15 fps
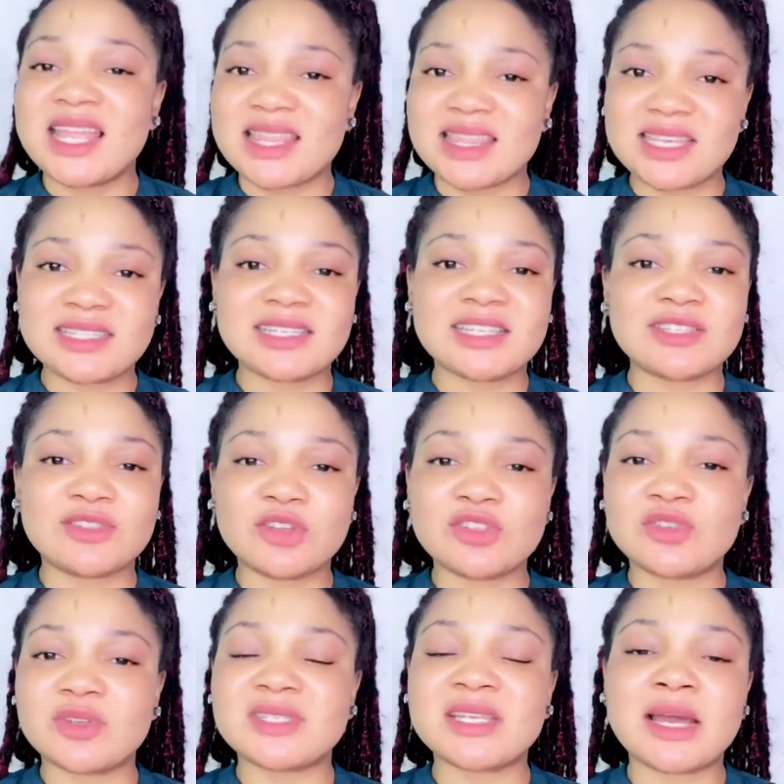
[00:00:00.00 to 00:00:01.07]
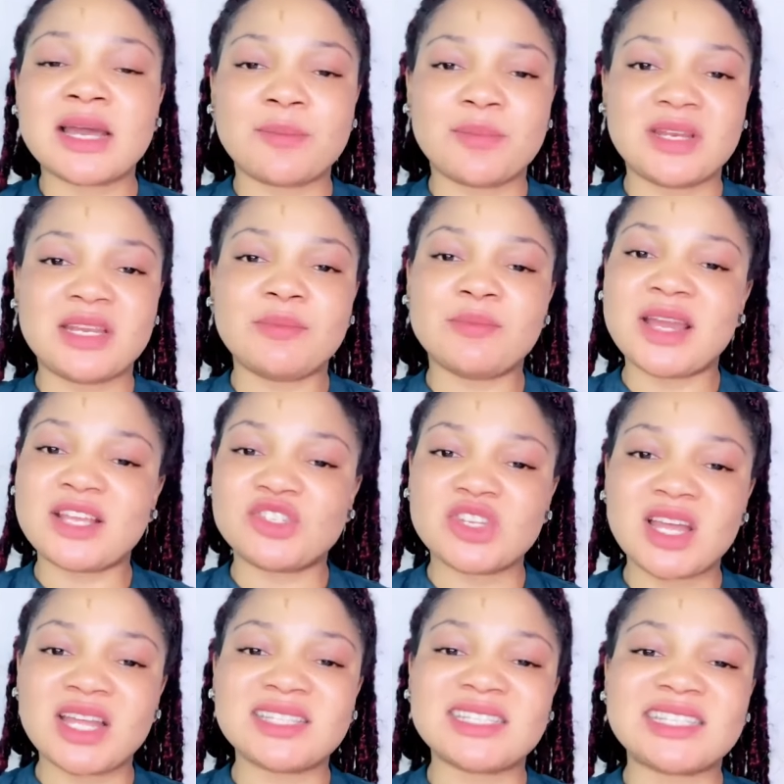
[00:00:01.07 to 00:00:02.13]
This is not just happening by
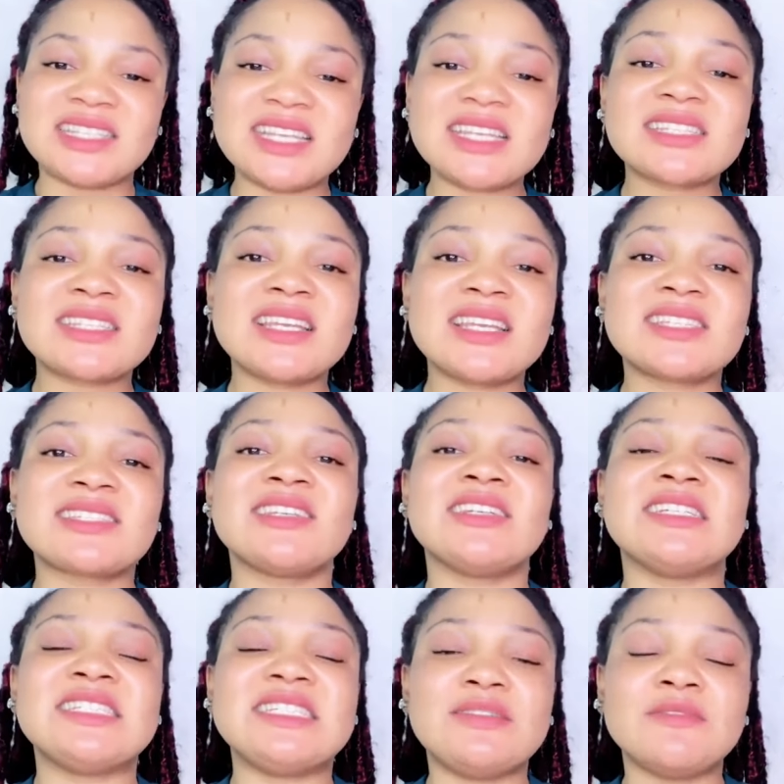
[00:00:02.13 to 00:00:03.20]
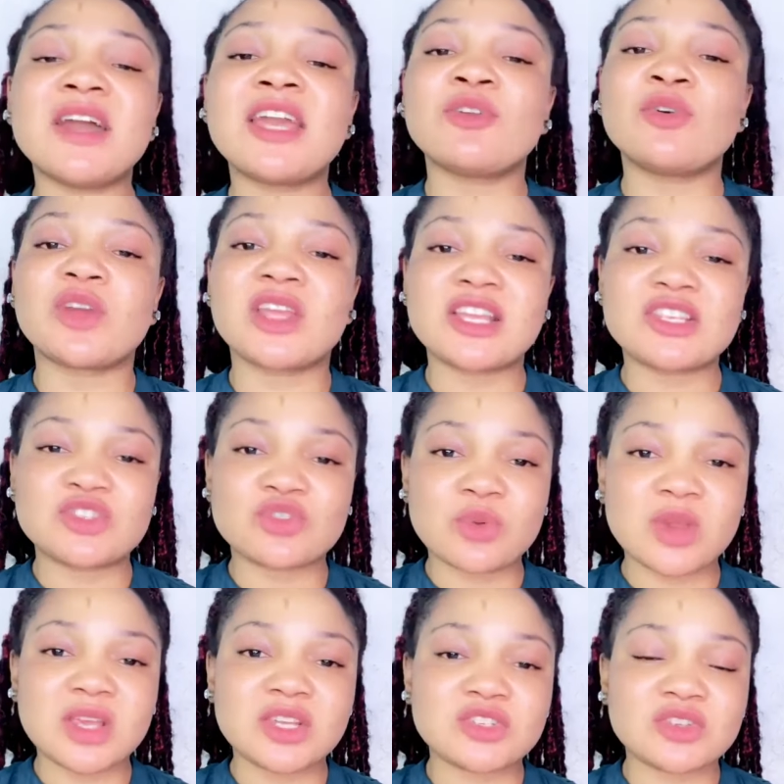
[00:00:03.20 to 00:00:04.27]
chance. This is a divine
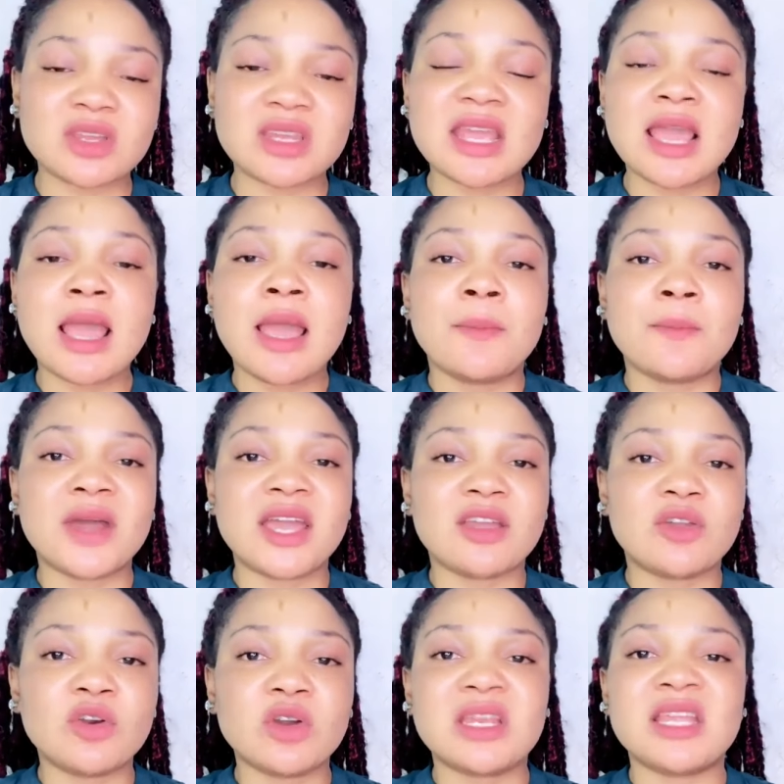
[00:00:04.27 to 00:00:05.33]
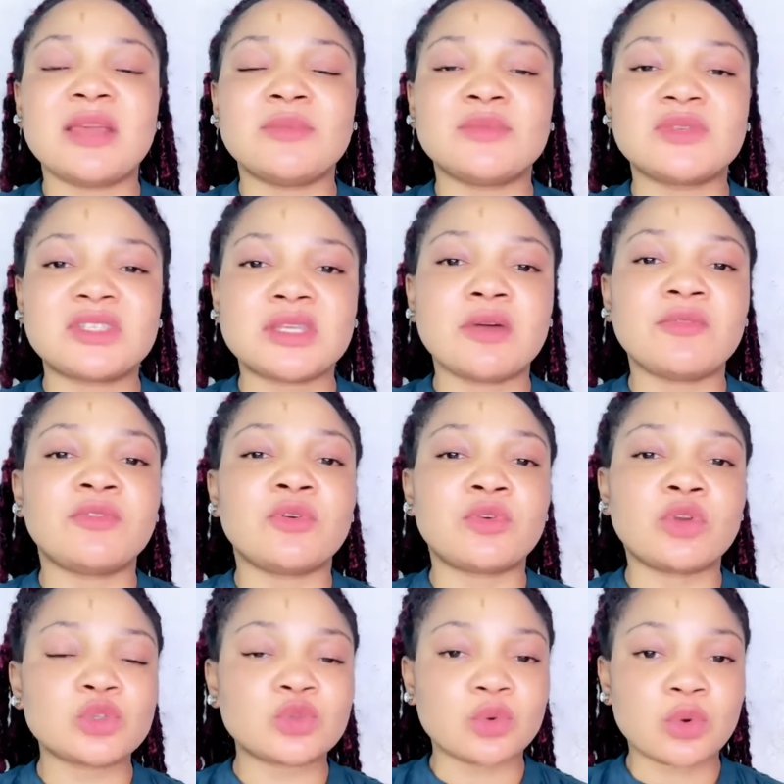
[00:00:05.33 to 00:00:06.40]
orchestration by God Himself for
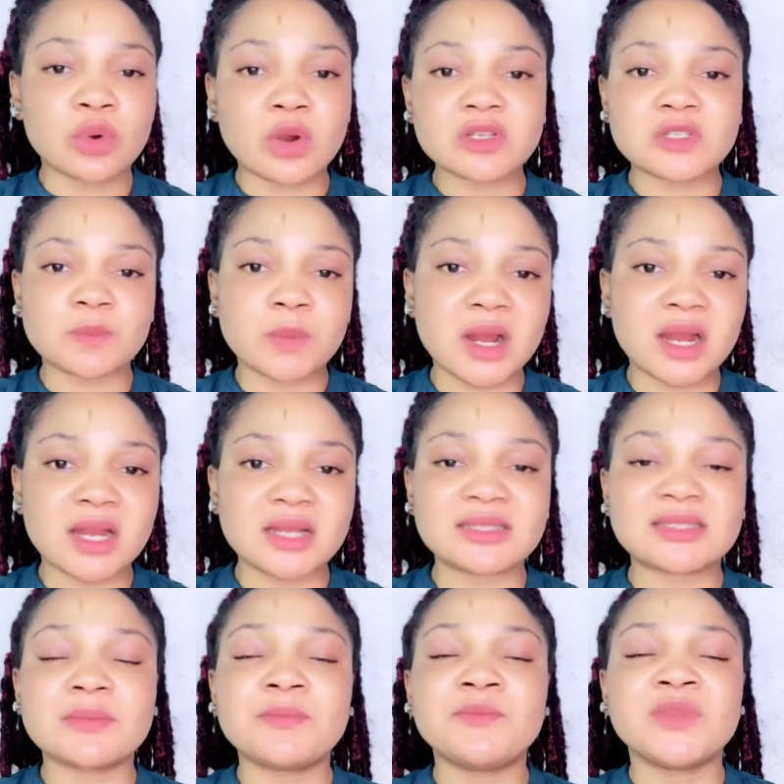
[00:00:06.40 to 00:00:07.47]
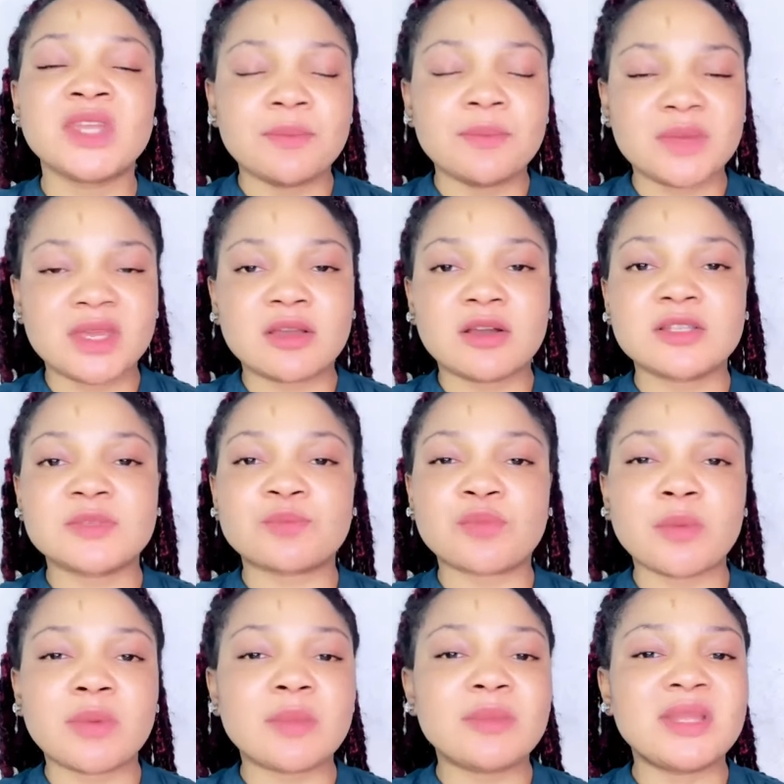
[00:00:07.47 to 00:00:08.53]
us to cross paths, because
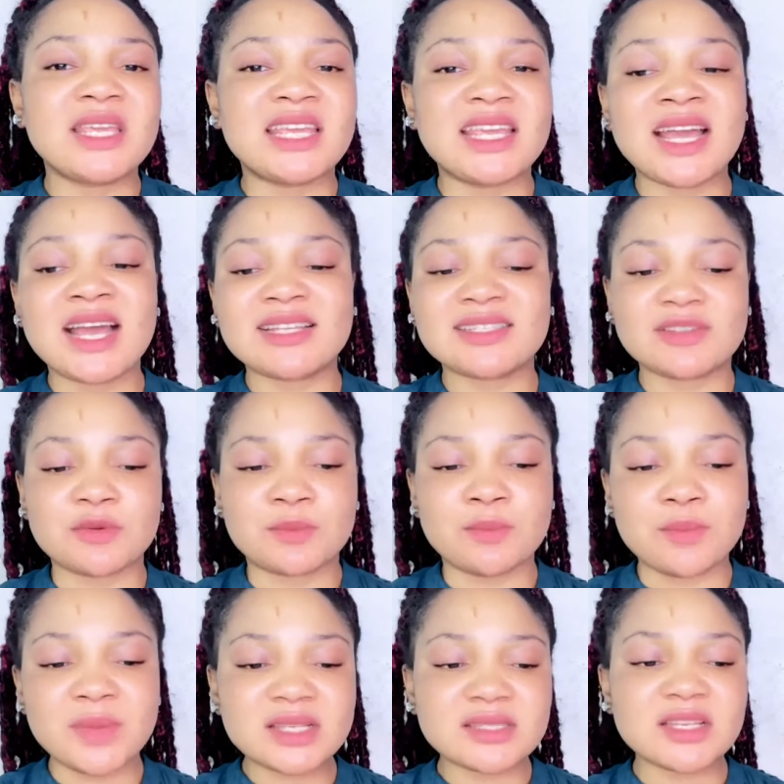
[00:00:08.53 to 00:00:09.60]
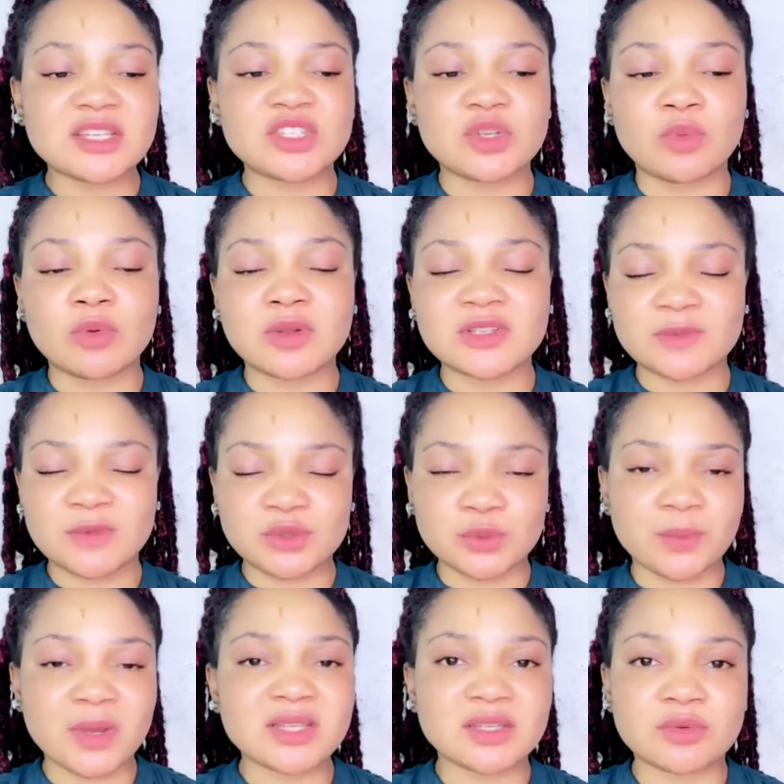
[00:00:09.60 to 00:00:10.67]
probably He has a message He wants me to
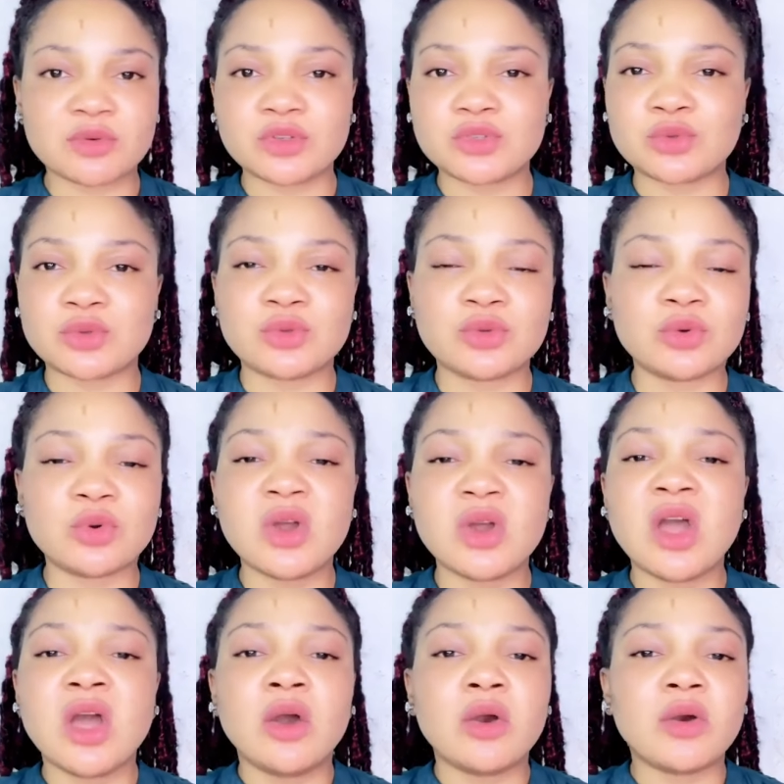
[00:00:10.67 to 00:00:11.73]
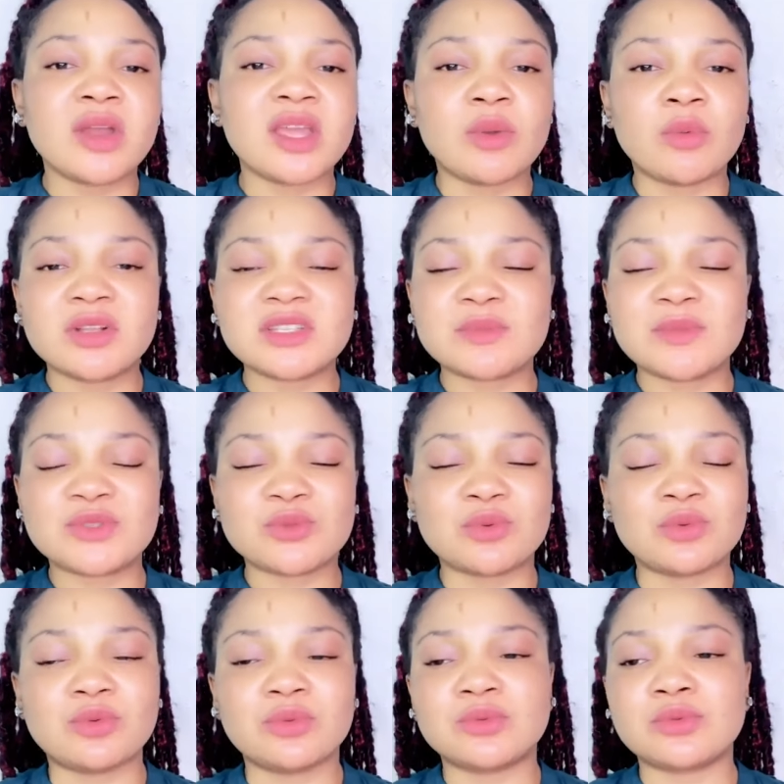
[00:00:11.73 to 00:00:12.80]
pass across to you, or He wants me
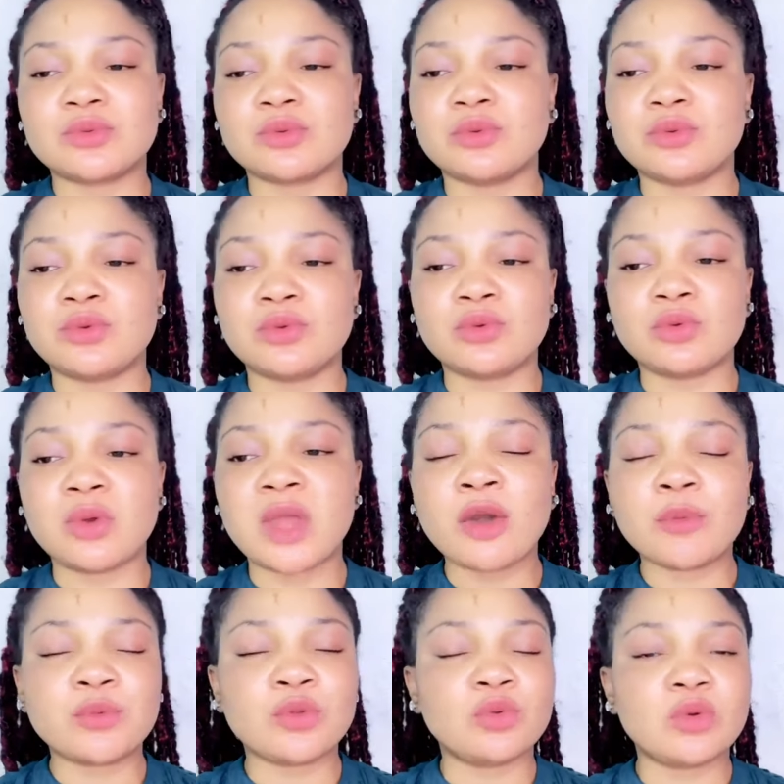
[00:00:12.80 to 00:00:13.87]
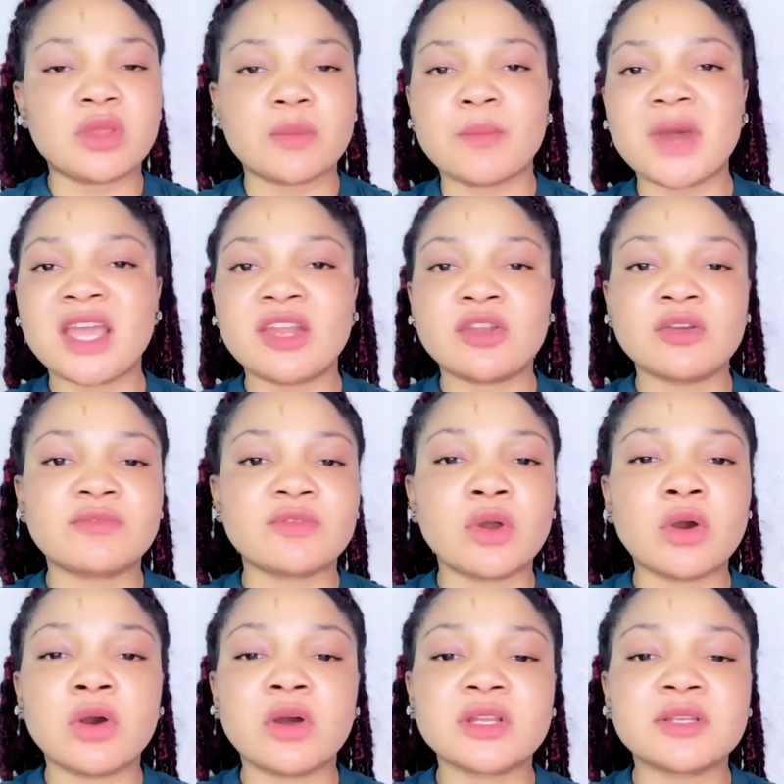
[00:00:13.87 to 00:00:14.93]
to help you know the mind of
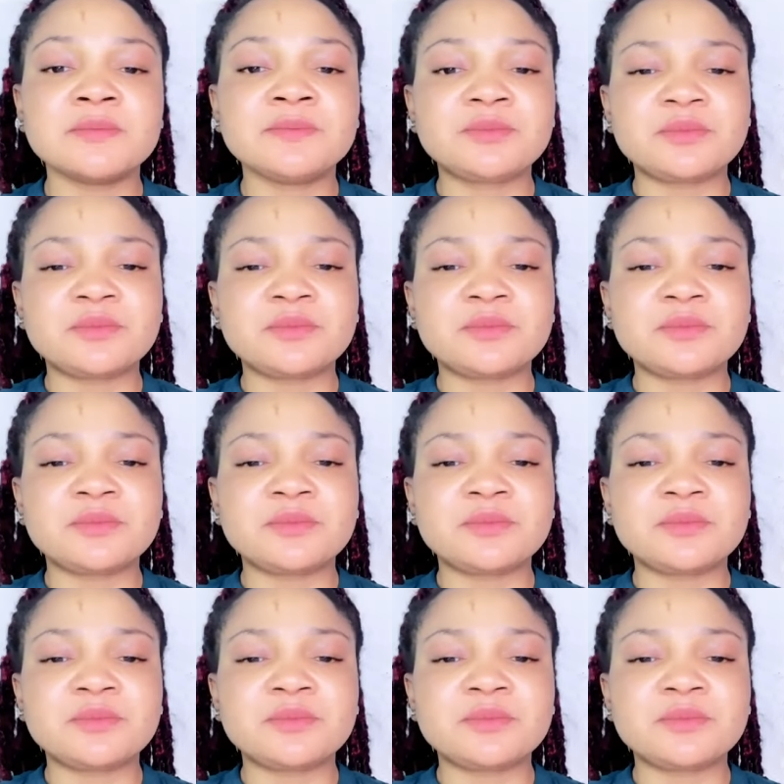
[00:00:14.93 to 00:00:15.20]
God,